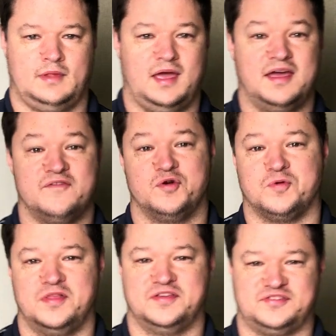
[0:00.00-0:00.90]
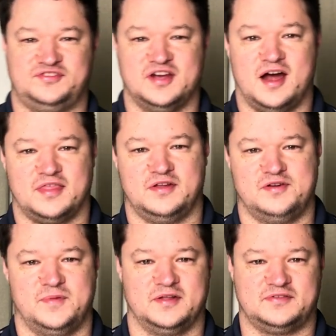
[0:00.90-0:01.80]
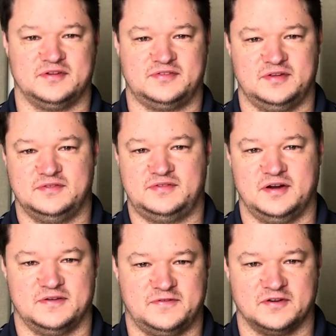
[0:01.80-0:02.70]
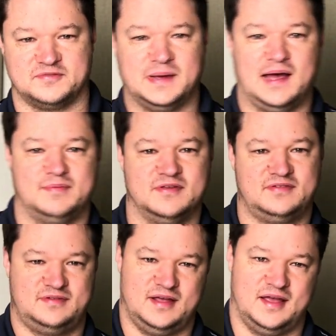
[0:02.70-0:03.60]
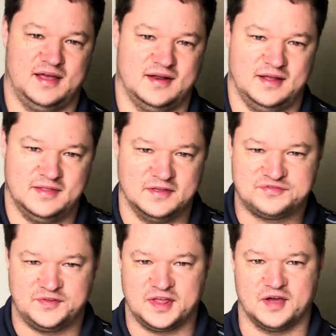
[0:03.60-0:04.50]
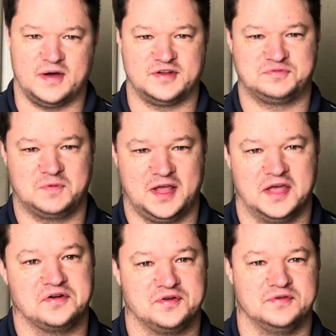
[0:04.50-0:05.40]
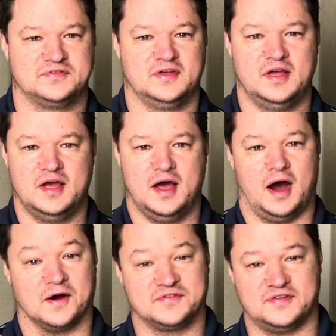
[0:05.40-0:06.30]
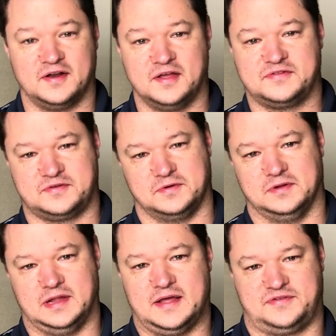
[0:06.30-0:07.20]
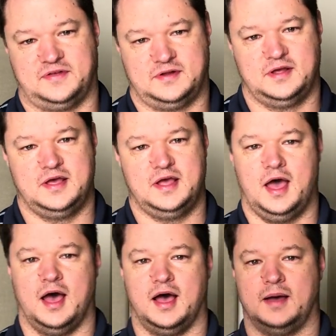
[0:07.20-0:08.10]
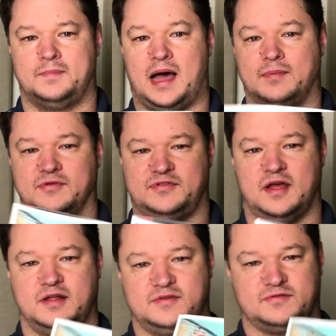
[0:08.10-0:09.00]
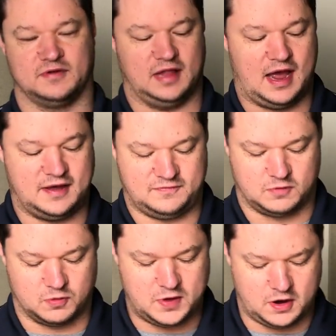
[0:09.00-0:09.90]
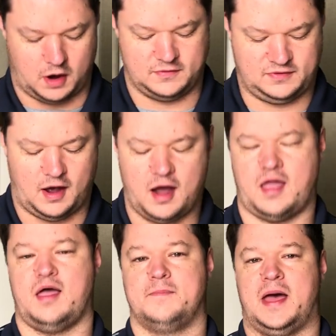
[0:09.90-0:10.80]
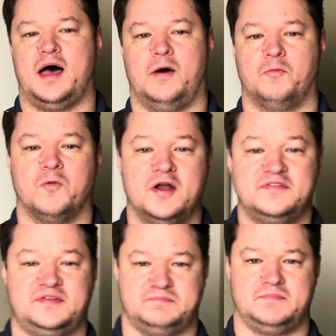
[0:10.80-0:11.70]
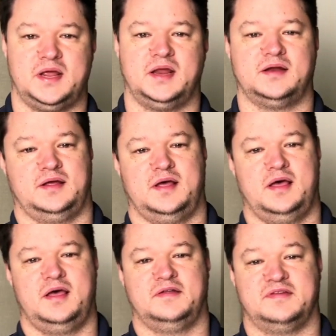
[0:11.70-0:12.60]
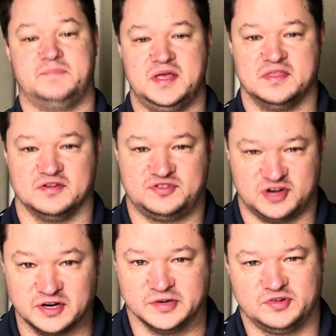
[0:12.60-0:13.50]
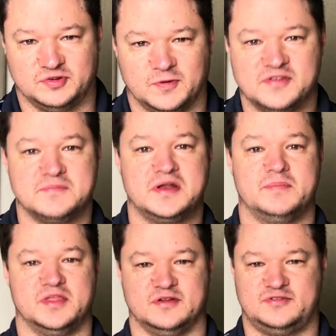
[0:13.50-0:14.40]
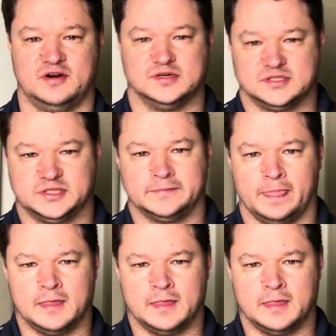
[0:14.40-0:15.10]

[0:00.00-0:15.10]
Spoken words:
Hey everyone, this is Jonathan, your minister of students here at First Baptist, and in this video I just want to introduce our Sunday school lesson, Bible Studies for Life, where we are talking about what does it mean to be the church? What does it mean to be the church?